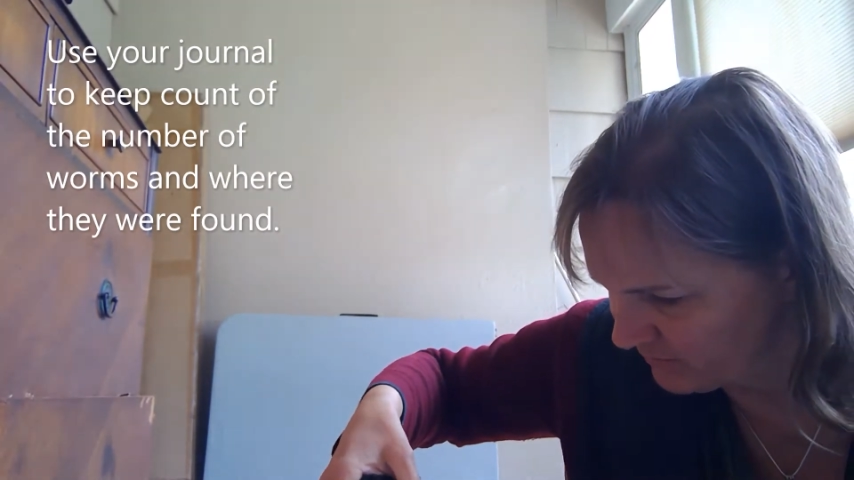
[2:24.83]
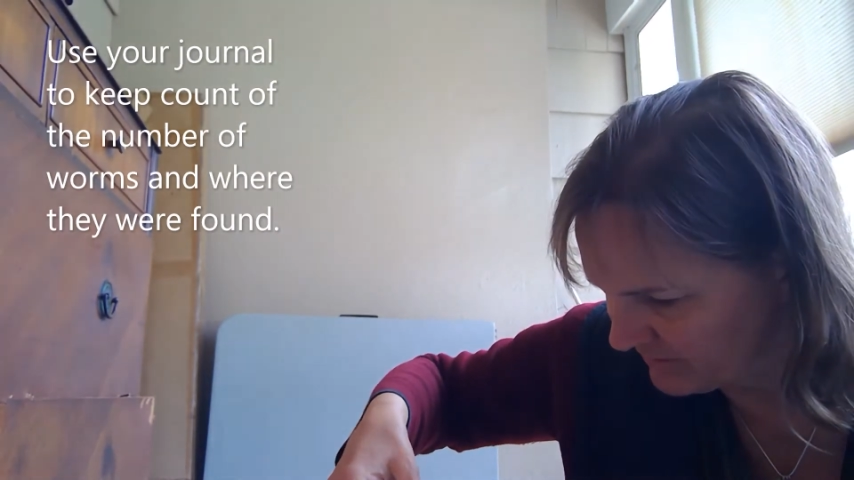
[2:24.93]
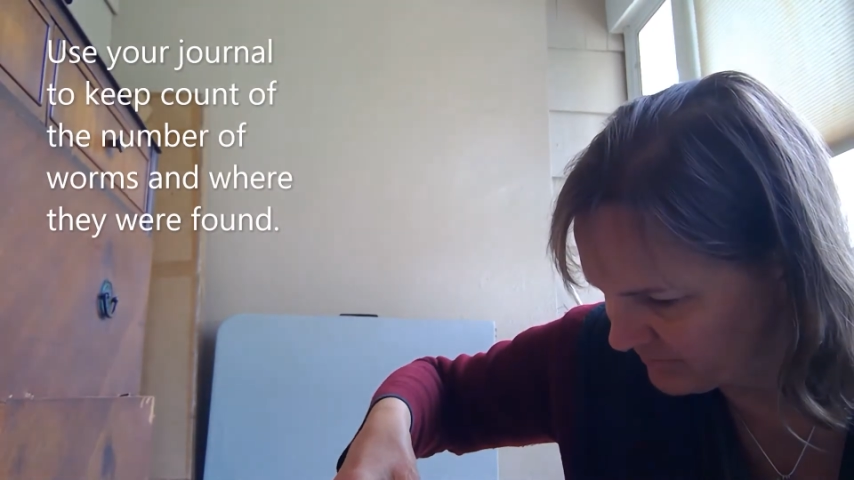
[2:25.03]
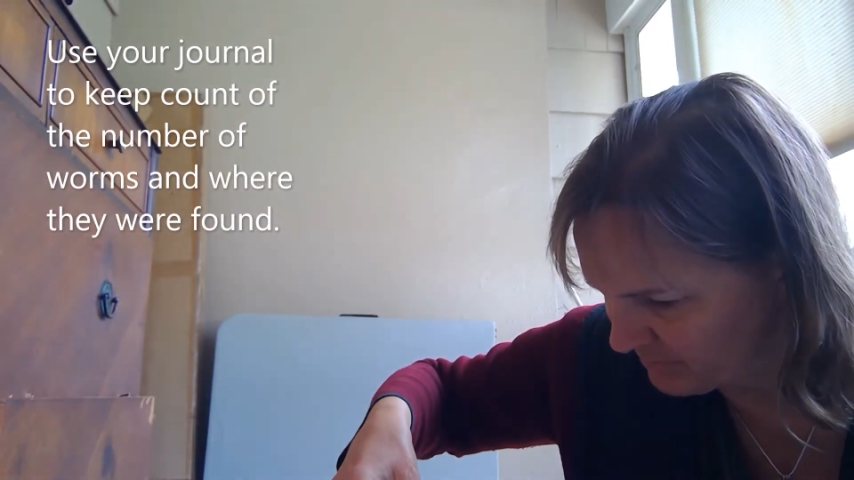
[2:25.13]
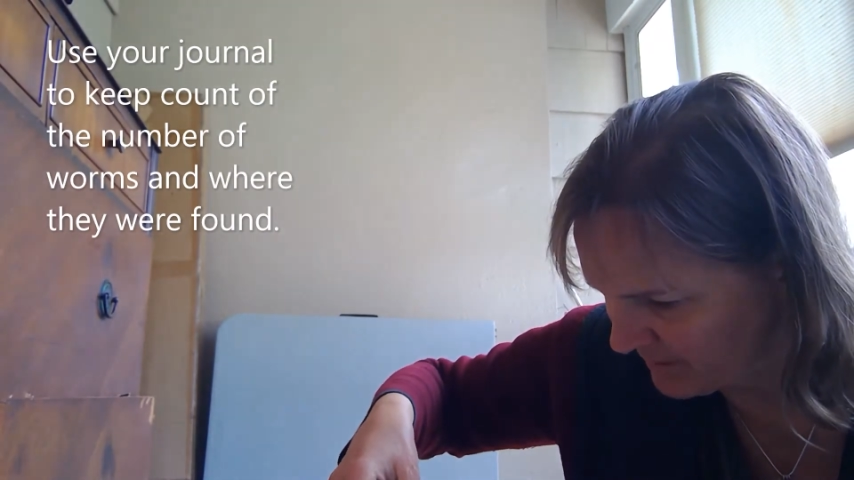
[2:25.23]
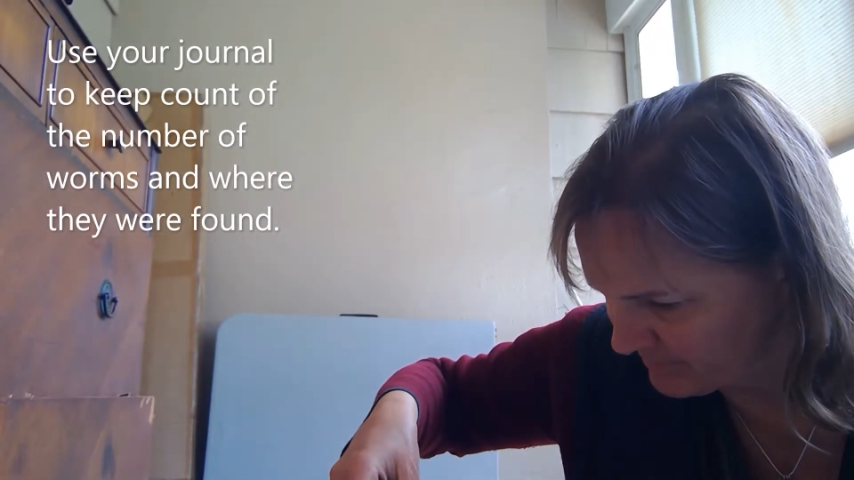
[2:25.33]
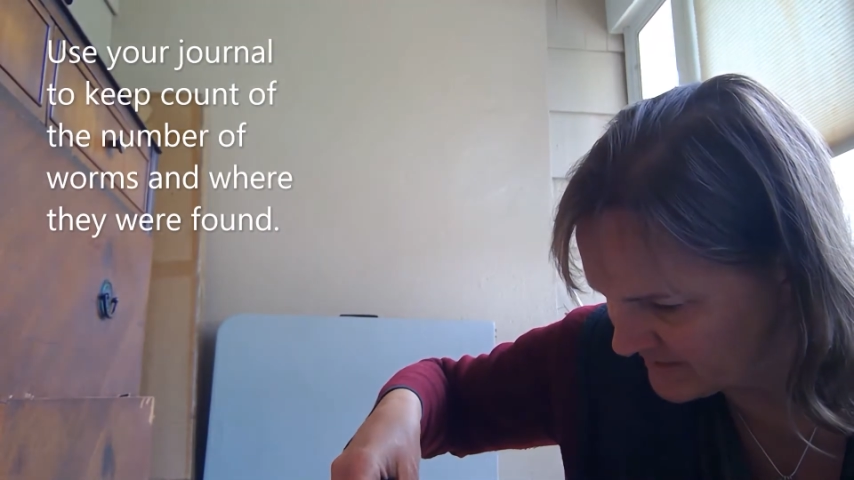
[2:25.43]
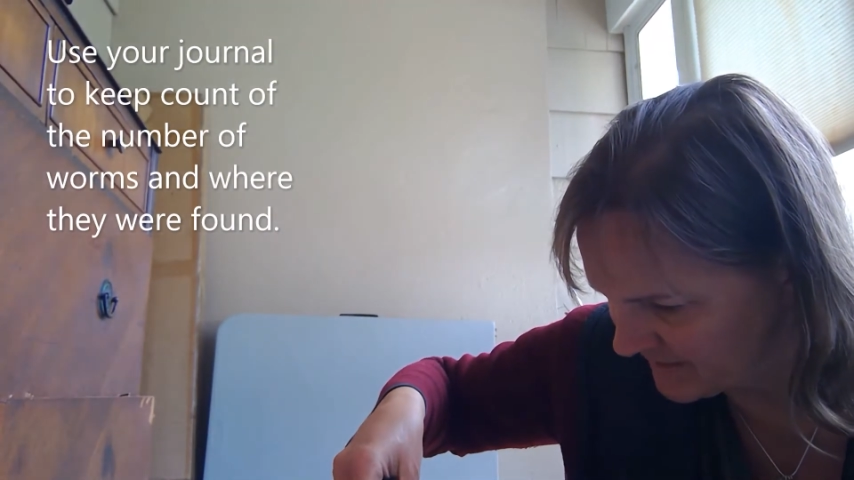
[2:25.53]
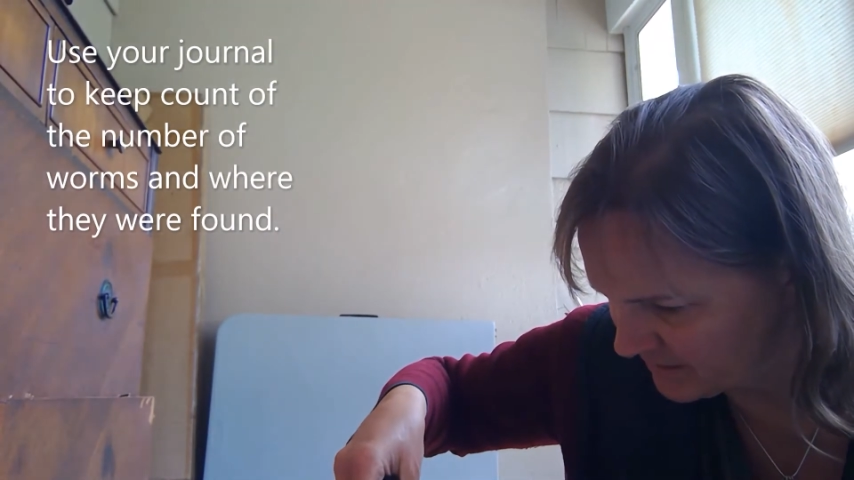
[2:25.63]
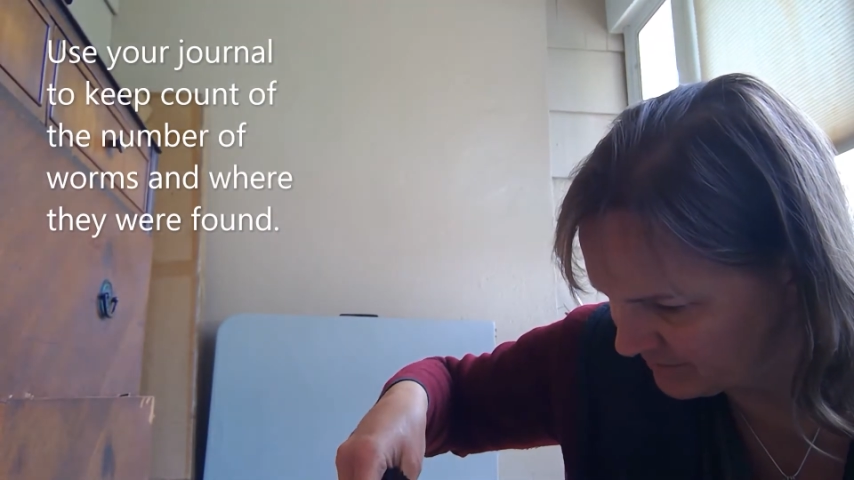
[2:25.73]
off the paper
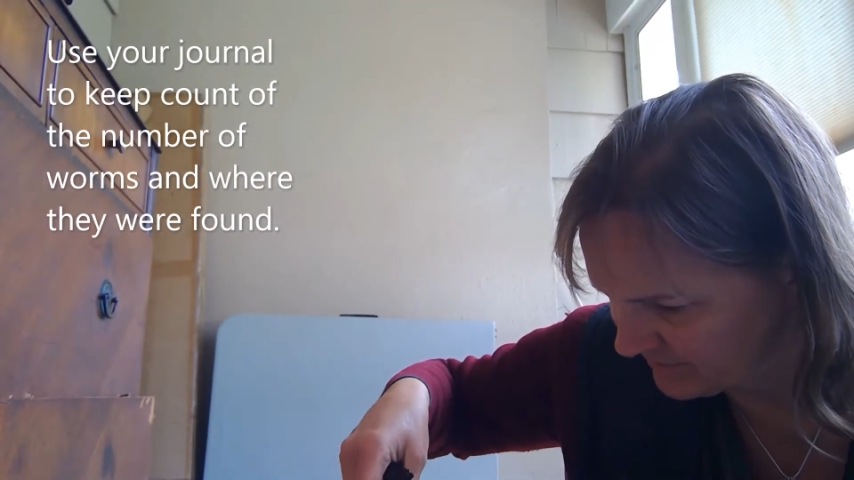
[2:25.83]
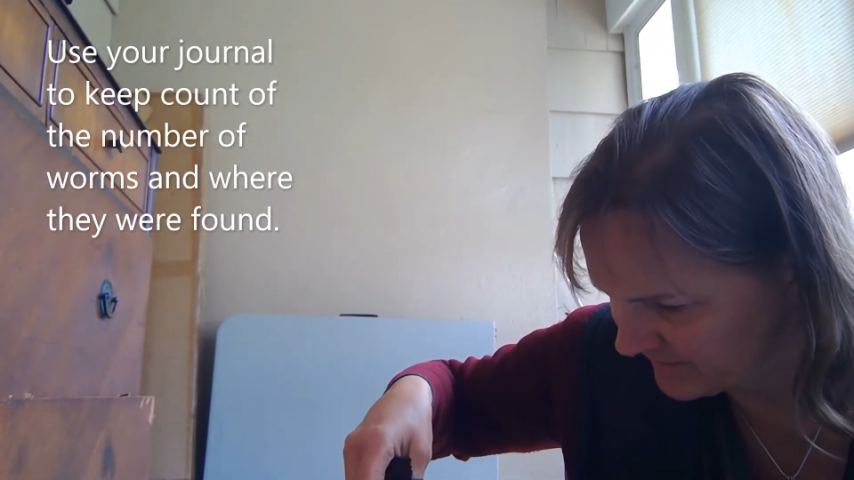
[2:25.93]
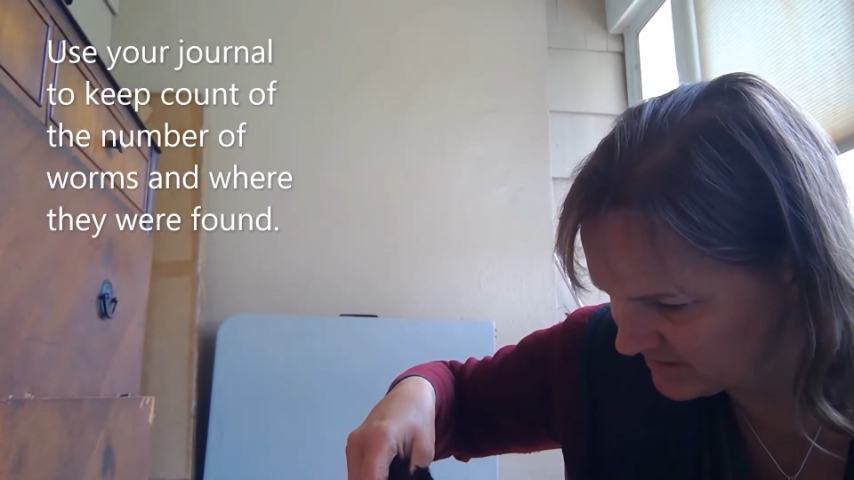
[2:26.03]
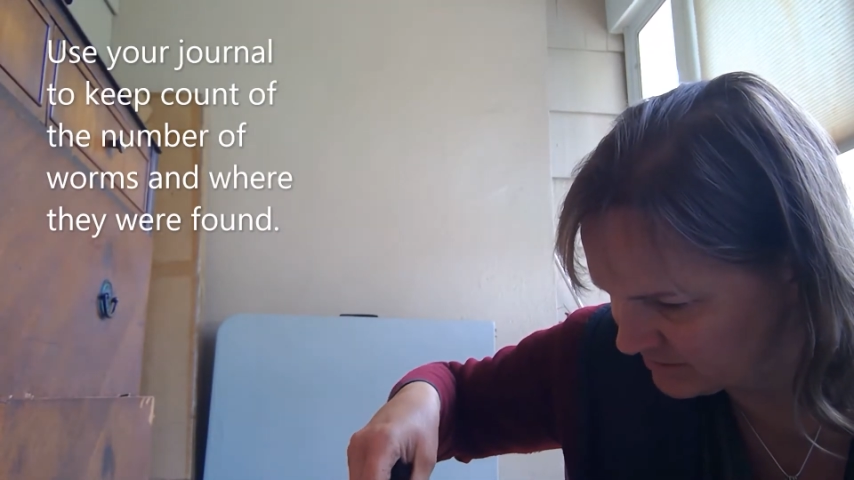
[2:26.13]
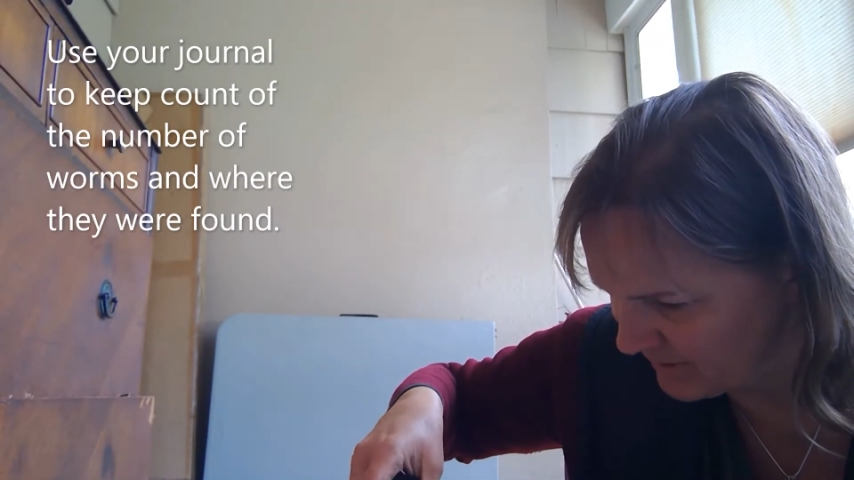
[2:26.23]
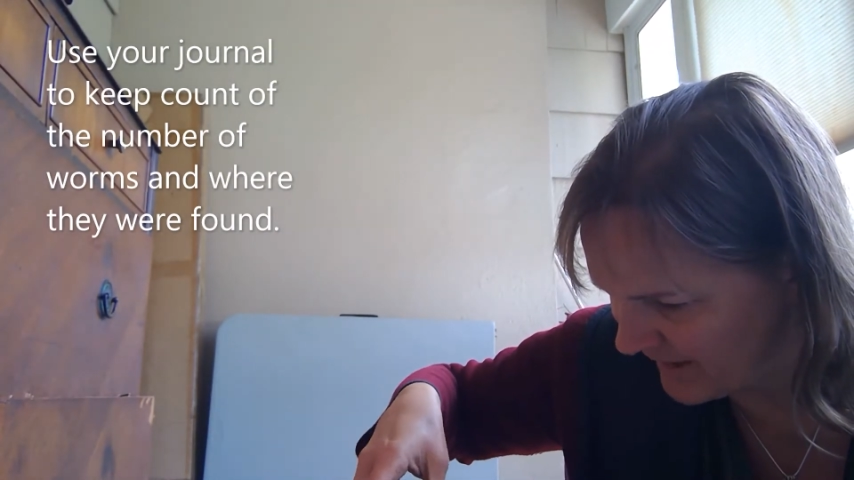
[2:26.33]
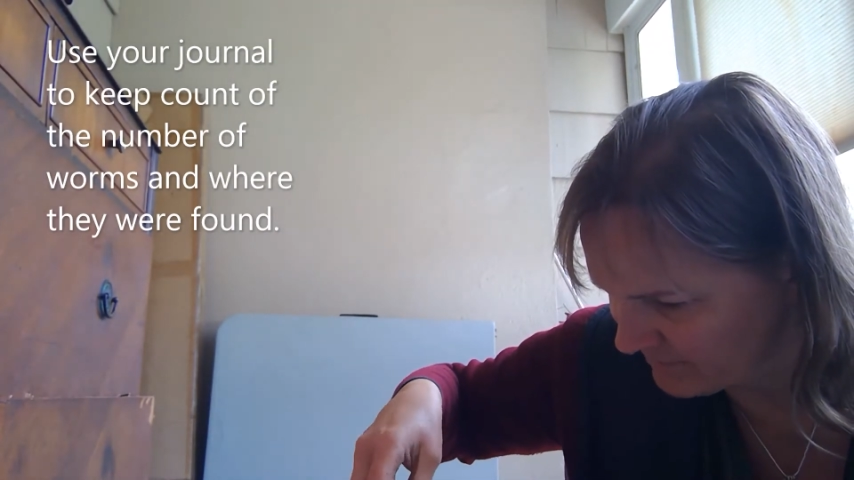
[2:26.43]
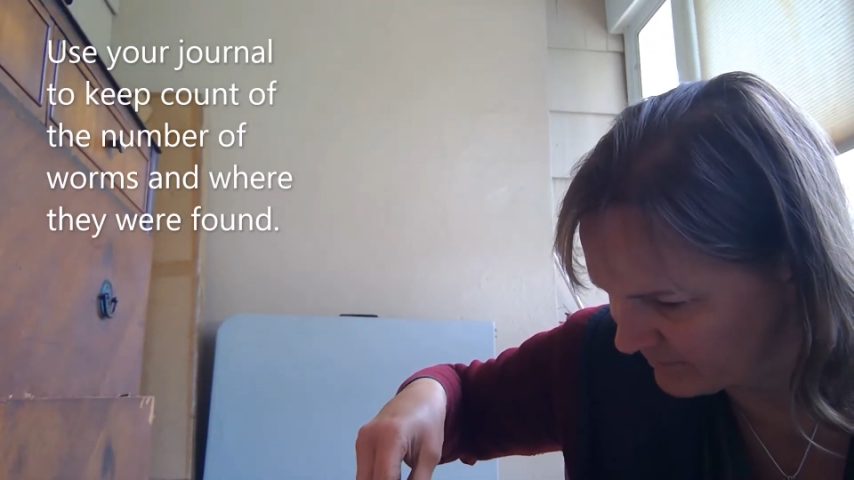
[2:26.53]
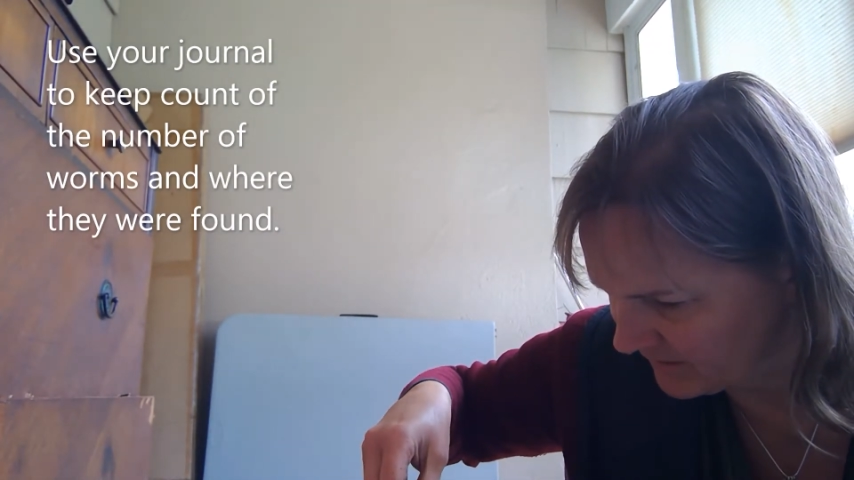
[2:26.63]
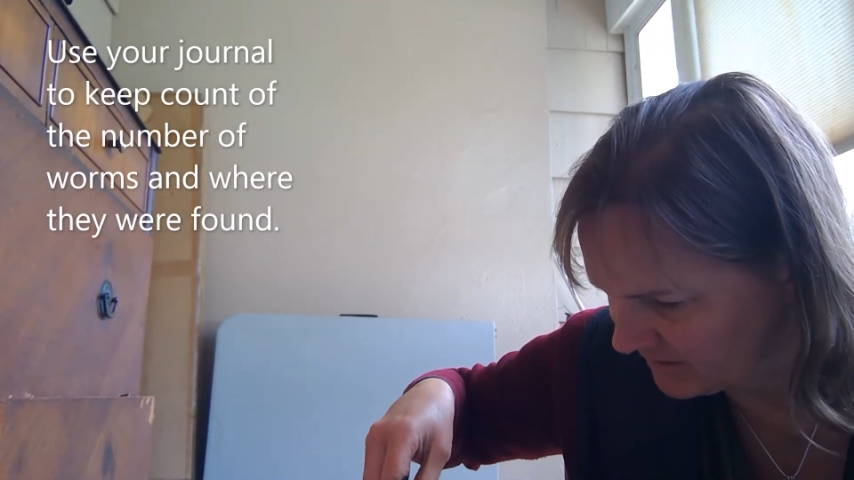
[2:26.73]
towel. They're not too
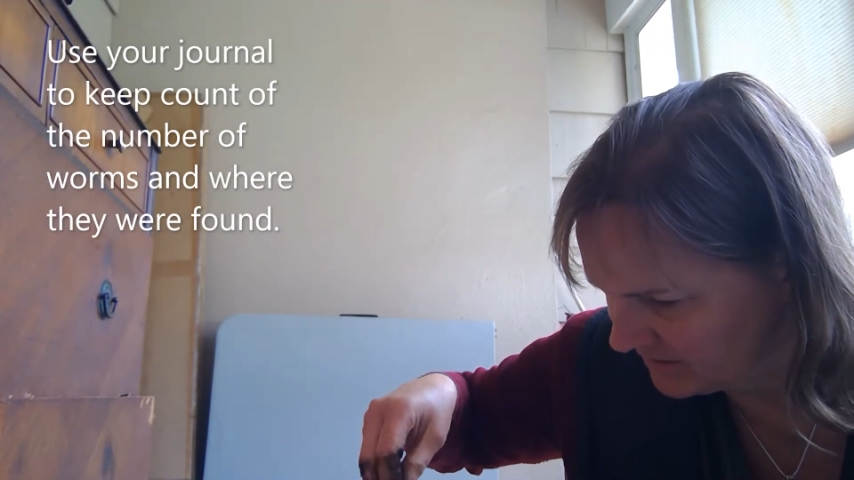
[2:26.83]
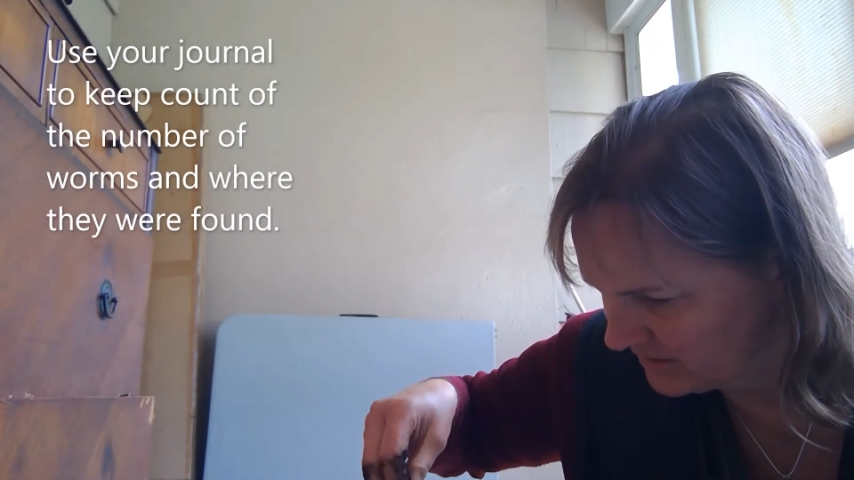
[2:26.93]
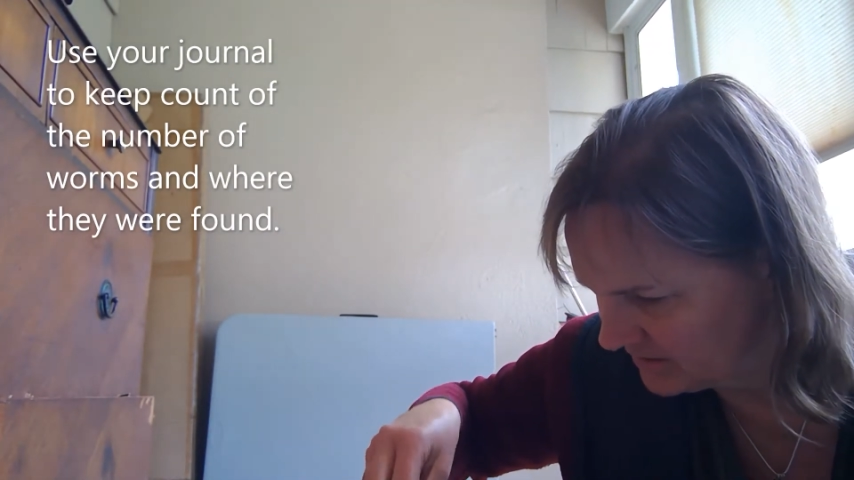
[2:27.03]
happy.